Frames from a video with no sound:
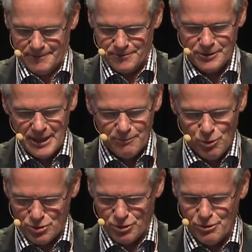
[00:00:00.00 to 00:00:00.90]
So that
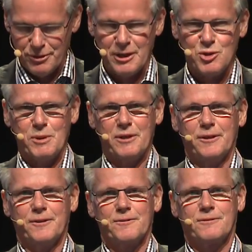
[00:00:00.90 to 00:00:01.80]
was a good
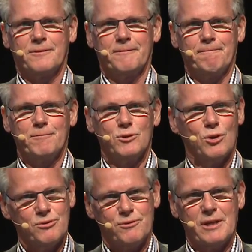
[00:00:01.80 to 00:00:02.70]
experience.
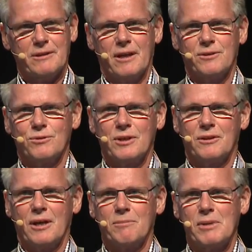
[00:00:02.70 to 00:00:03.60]
Don't think that you
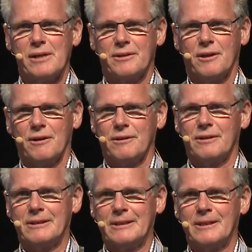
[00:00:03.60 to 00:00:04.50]
can take
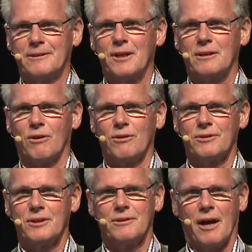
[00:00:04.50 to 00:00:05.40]
military uh,
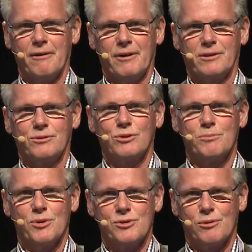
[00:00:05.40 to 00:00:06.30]
technology direct to
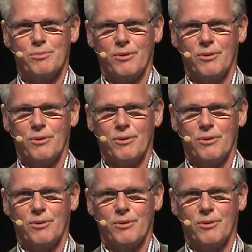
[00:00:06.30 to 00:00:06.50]
commercial